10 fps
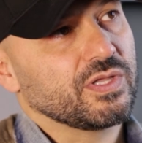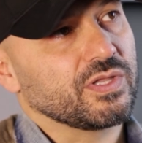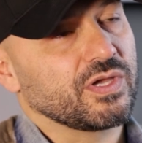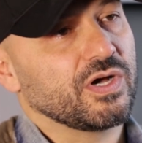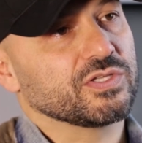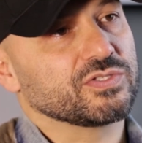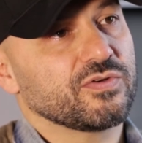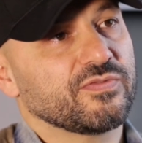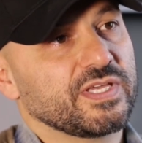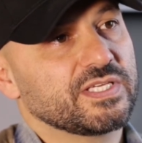the guard's
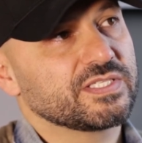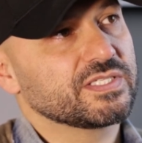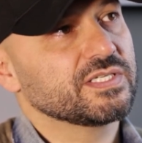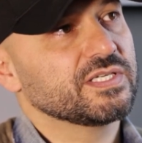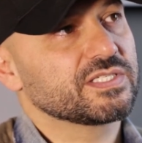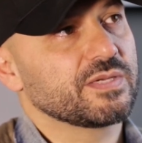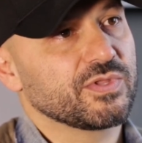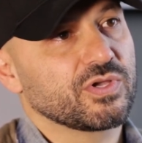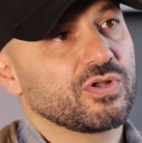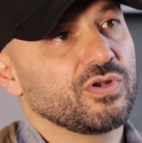office, some
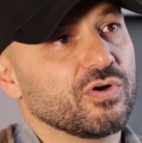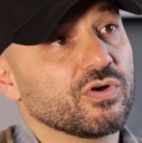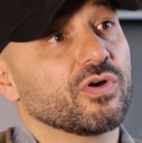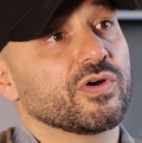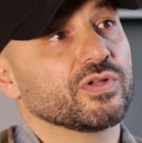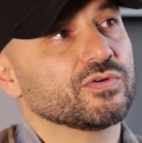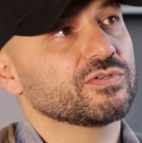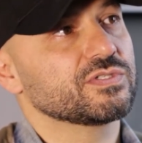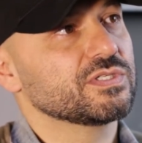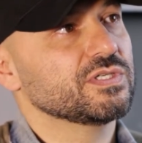of the long
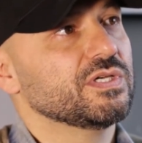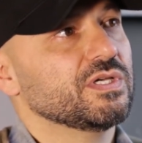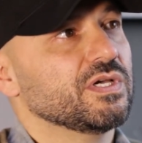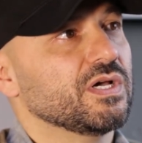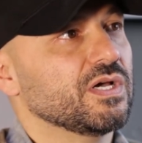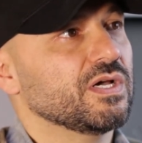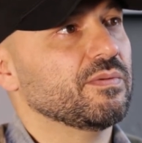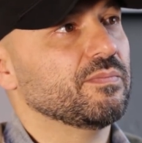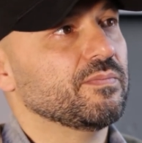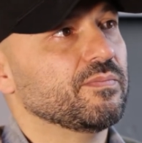corridors,
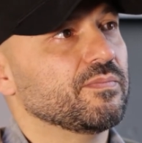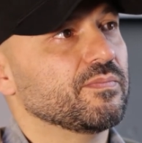um,